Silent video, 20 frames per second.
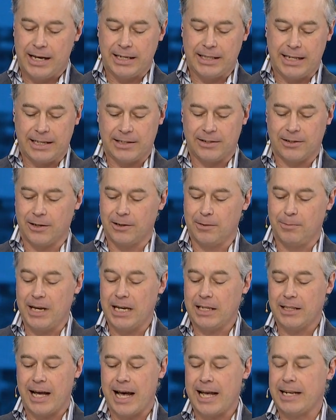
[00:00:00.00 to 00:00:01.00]
and that's going to
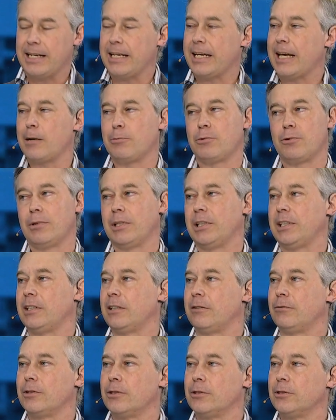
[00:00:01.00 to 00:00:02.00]
make the handicaps really
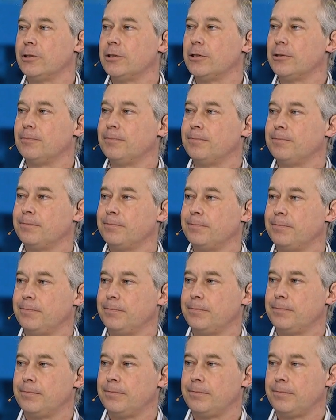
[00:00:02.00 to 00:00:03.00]
difficult.
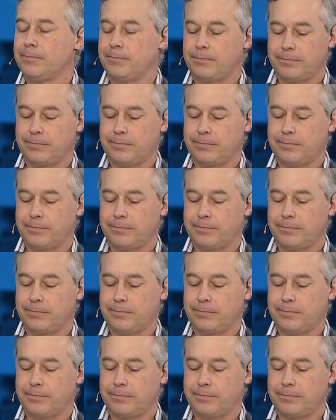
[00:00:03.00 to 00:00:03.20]
So